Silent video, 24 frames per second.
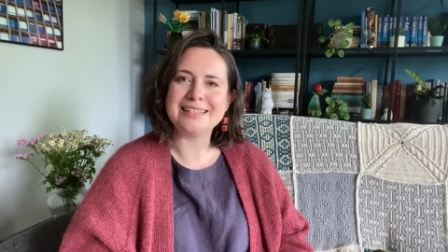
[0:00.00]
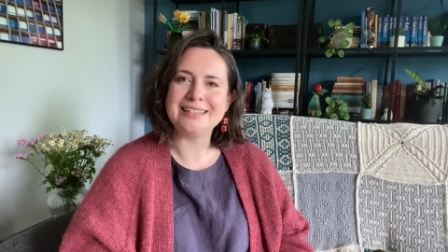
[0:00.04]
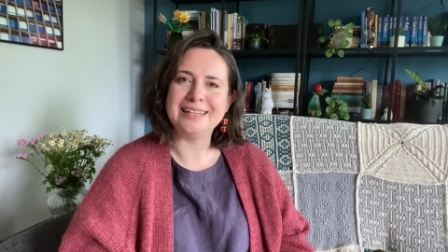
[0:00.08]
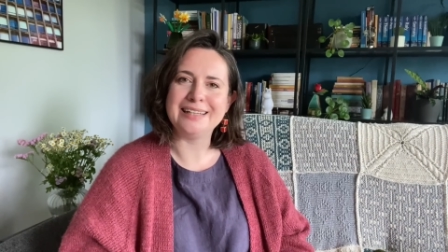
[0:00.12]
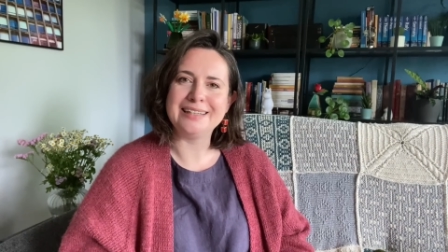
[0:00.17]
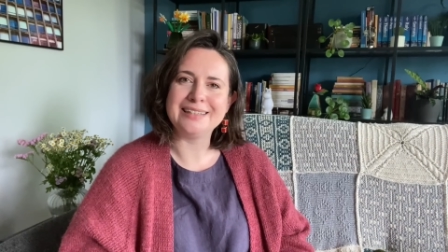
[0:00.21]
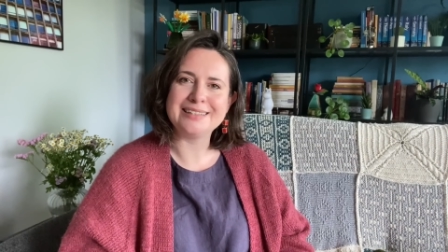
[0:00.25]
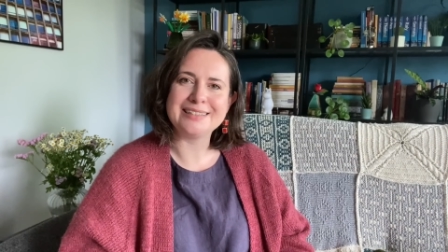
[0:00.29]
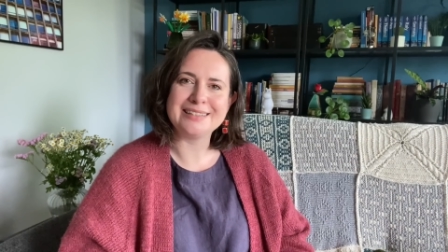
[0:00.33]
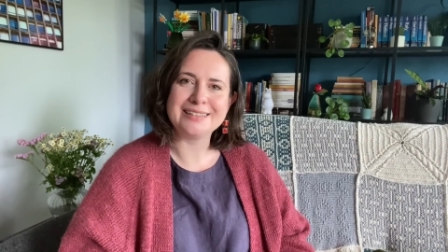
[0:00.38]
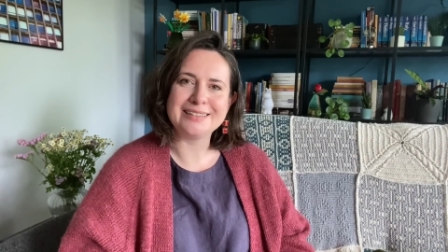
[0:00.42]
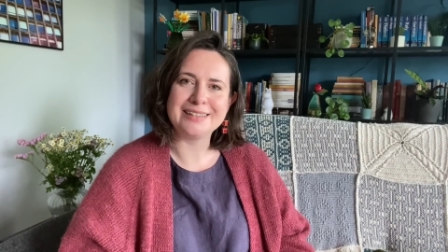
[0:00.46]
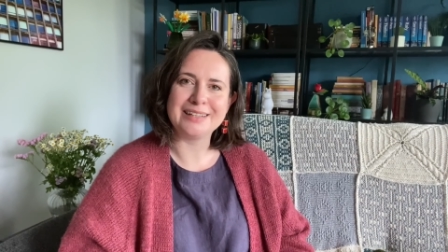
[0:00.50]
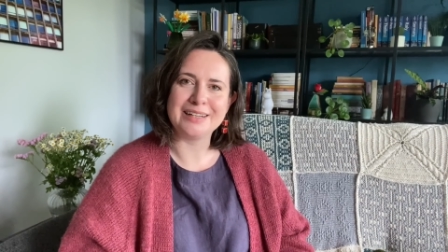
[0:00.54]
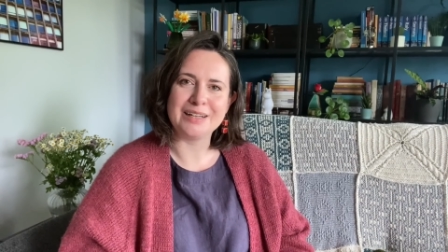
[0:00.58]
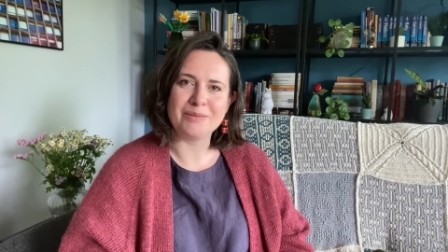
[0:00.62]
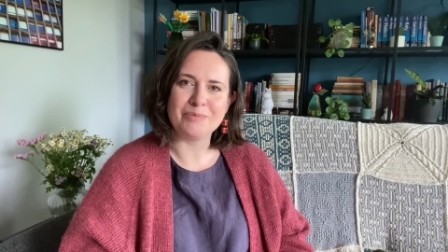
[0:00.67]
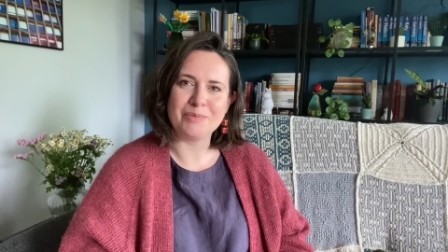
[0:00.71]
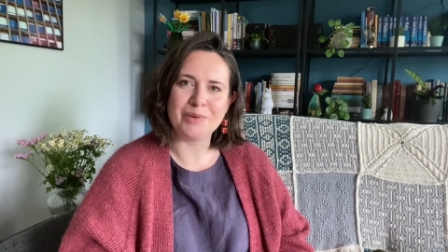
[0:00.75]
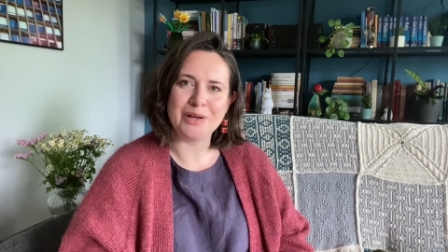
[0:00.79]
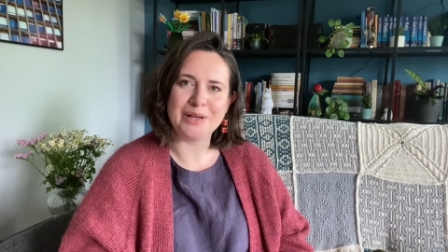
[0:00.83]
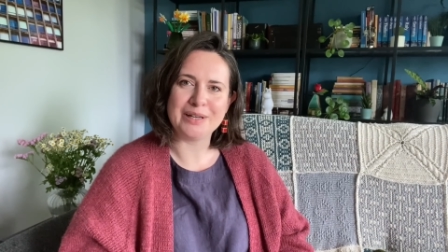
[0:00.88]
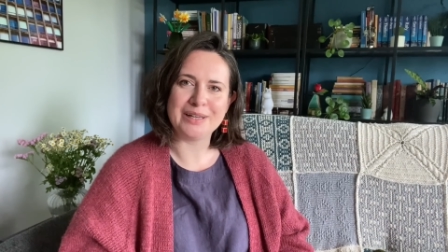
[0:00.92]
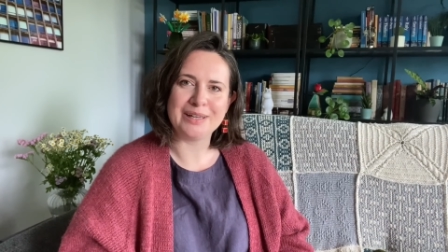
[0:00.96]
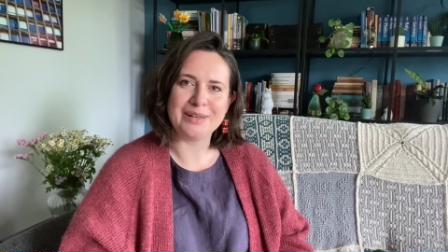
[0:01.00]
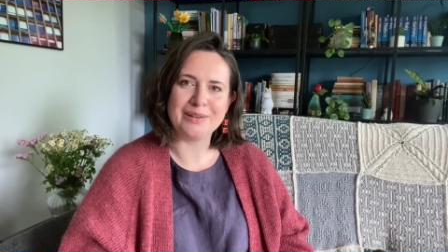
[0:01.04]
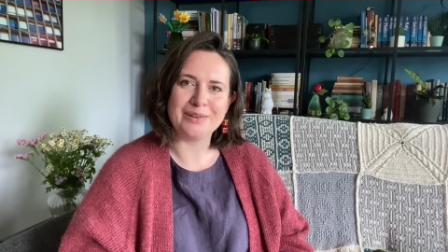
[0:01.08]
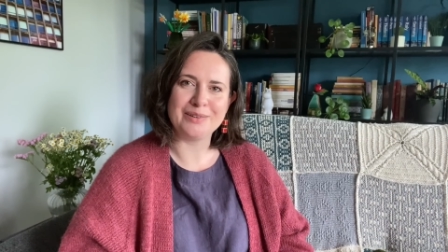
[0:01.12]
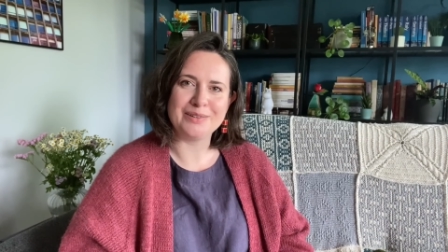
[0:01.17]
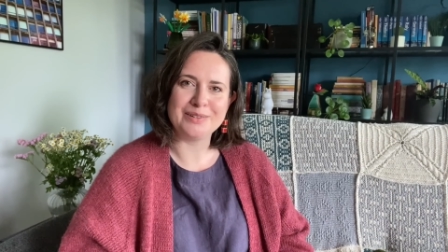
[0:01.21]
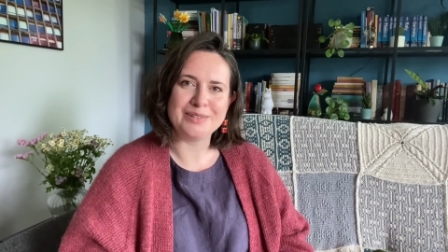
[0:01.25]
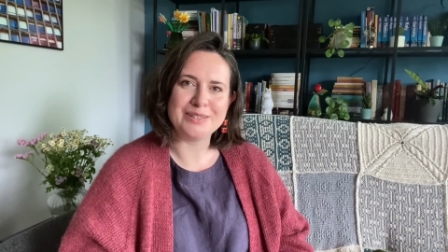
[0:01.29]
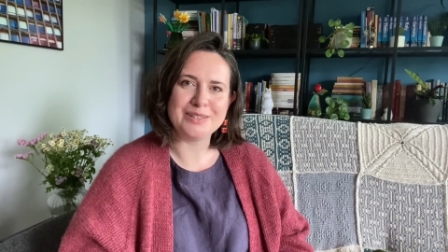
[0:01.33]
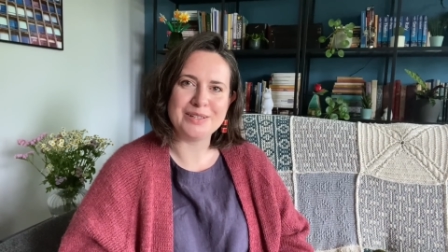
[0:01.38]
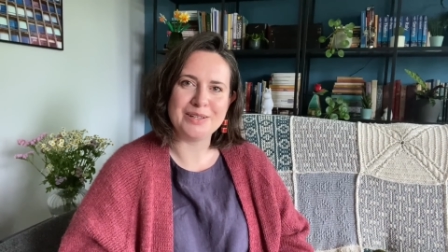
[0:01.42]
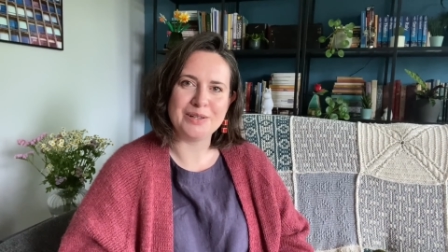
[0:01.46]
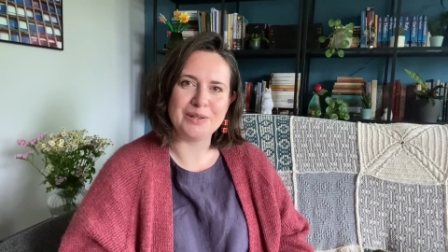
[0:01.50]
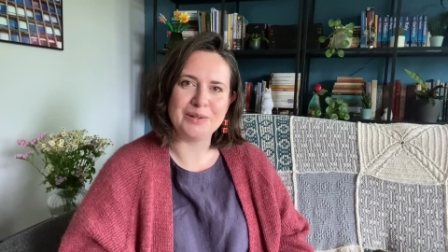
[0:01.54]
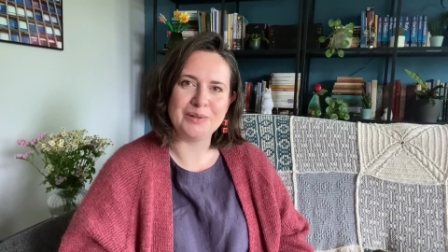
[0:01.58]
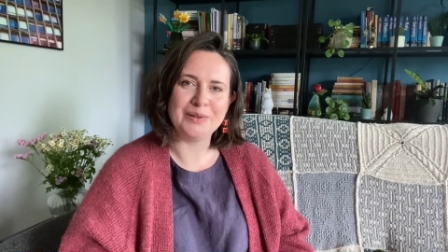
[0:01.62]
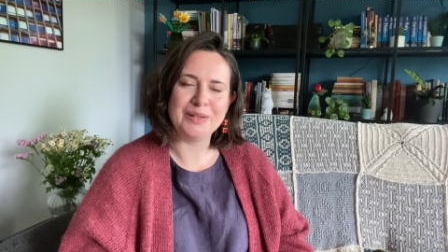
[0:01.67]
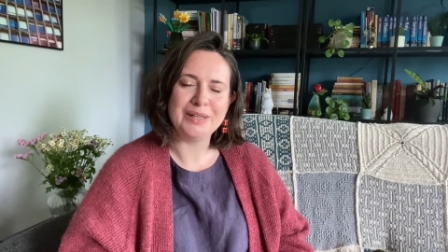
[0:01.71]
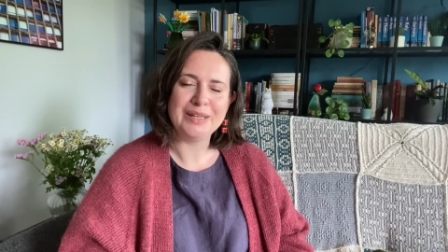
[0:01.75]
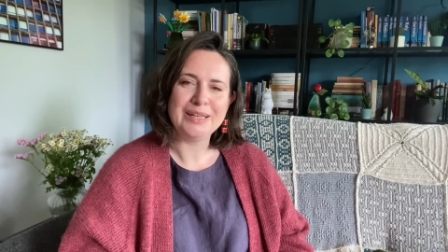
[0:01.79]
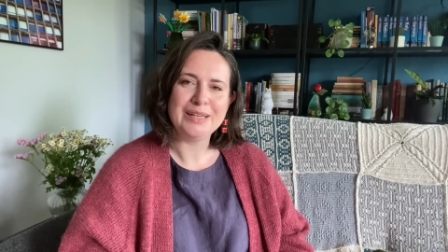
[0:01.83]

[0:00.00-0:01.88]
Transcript: knits that I'm working on too.